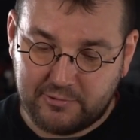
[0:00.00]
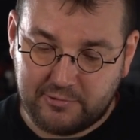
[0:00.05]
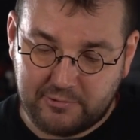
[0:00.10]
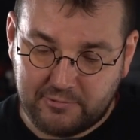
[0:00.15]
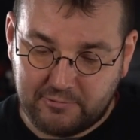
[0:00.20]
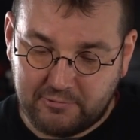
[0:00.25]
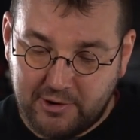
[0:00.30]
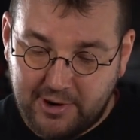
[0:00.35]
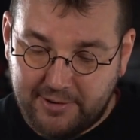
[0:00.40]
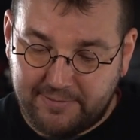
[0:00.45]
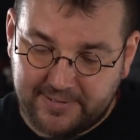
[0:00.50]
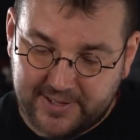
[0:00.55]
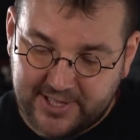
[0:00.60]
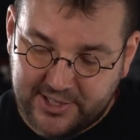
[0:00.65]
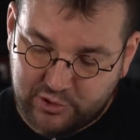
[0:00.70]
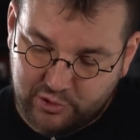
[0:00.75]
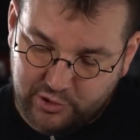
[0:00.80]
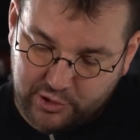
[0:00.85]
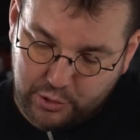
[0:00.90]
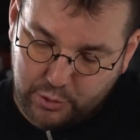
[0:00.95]
roughly
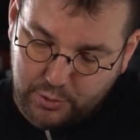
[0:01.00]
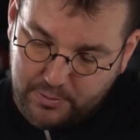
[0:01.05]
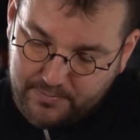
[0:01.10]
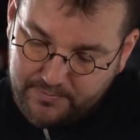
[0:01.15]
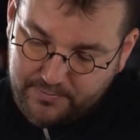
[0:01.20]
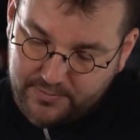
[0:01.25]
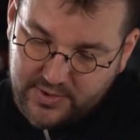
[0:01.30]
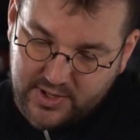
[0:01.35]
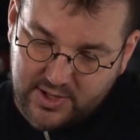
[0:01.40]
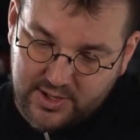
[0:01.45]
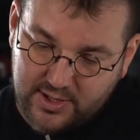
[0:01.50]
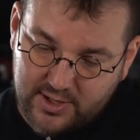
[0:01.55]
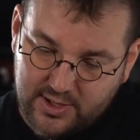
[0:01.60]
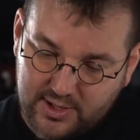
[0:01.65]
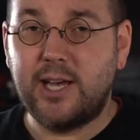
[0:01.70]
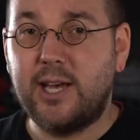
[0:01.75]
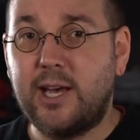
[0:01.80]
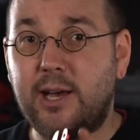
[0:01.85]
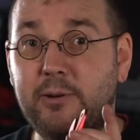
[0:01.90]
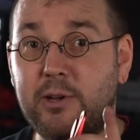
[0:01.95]
true.
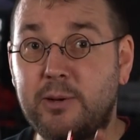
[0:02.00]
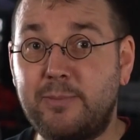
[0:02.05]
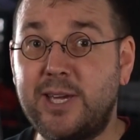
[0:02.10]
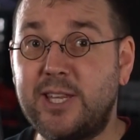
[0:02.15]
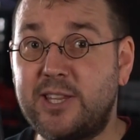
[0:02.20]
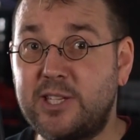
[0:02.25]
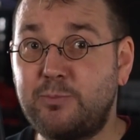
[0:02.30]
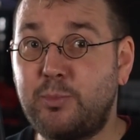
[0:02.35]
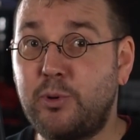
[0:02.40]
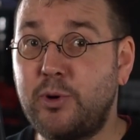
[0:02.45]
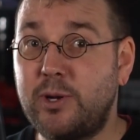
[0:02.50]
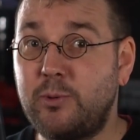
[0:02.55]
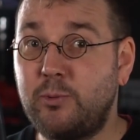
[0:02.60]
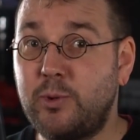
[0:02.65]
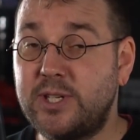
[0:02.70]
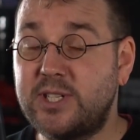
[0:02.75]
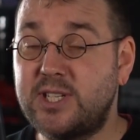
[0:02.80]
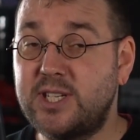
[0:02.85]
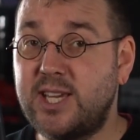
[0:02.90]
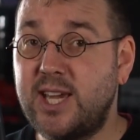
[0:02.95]
I'm going to make this point
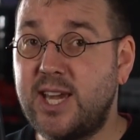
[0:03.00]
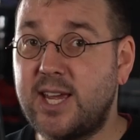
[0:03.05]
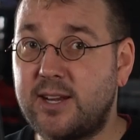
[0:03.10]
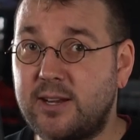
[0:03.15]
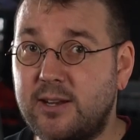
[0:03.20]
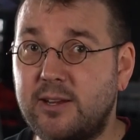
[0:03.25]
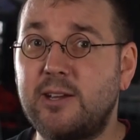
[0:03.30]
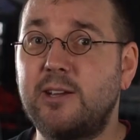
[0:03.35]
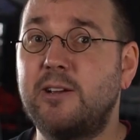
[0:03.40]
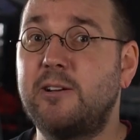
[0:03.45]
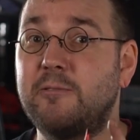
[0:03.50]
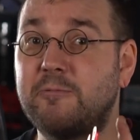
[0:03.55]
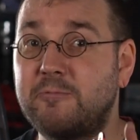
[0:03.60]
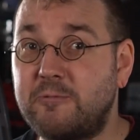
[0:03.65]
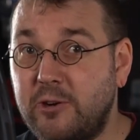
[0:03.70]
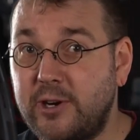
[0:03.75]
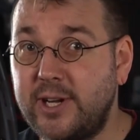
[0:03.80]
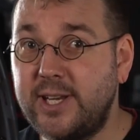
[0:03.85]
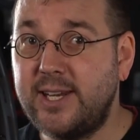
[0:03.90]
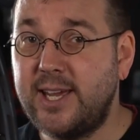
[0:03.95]
once again.
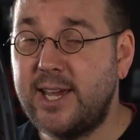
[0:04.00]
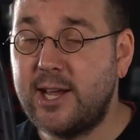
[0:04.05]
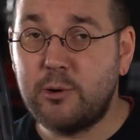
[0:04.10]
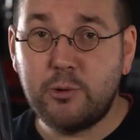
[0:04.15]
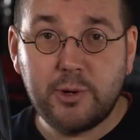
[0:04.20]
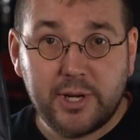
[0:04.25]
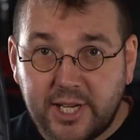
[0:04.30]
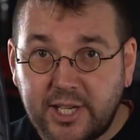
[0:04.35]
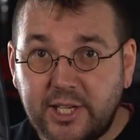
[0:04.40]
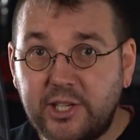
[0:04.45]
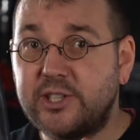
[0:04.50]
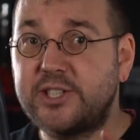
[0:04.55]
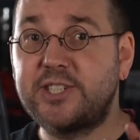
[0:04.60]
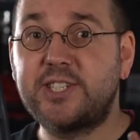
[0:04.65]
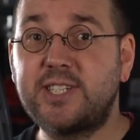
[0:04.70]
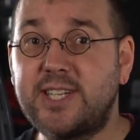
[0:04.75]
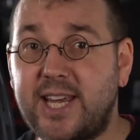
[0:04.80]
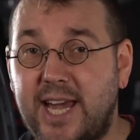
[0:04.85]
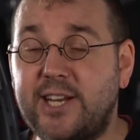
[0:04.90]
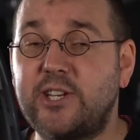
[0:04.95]
Right now, you're
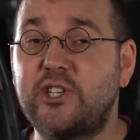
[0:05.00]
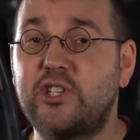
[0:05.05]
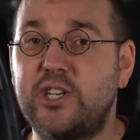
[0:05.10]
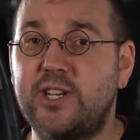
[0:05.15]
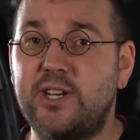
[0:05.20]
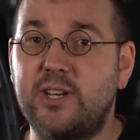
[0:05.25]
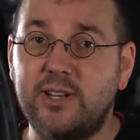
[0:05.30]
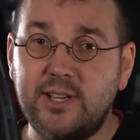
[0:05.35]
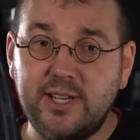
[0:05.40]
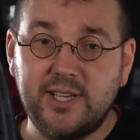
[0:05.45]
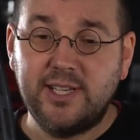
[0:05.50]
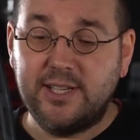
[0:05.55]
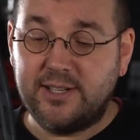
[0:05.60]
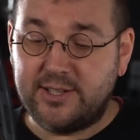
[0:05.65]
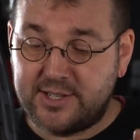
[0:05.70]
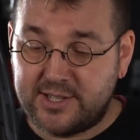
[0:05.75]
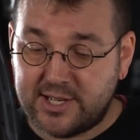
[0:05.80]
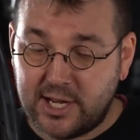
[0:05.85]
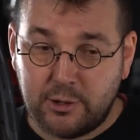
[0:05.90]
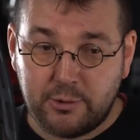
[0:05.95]
sketching.
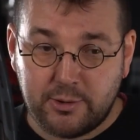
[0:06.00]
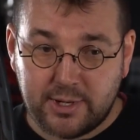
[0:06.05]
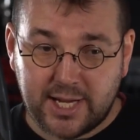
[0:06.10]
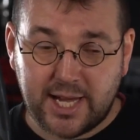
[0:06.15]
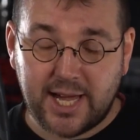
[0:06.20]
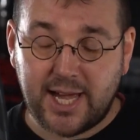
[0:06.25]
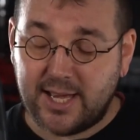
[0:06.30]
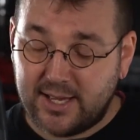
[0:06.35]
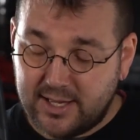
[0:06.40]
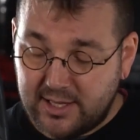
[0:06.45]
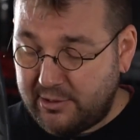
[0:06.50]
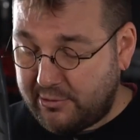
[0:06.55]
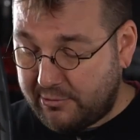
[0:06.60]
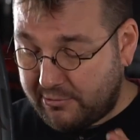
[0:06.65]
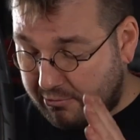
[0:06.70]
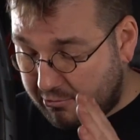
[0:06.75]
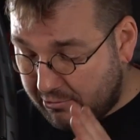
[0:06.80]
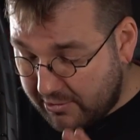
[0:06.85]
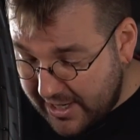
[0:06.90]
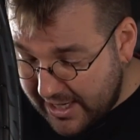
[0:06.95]
Don't get
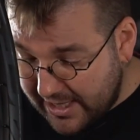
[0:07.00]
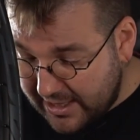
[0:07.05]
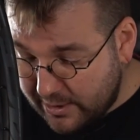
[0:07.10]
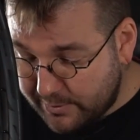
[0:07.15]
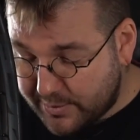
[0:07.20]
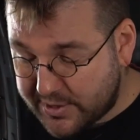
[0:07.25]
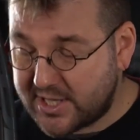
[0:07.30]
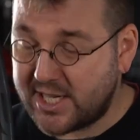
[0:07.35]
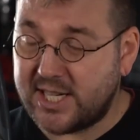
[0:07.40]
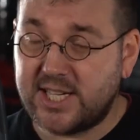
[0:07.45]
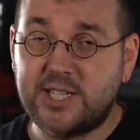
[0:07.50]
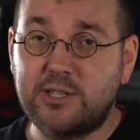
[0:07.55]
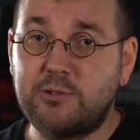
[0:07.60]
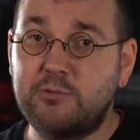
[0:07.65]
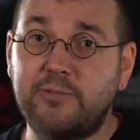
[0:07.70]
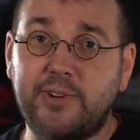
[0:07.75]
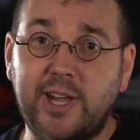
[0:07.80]
really obsessed with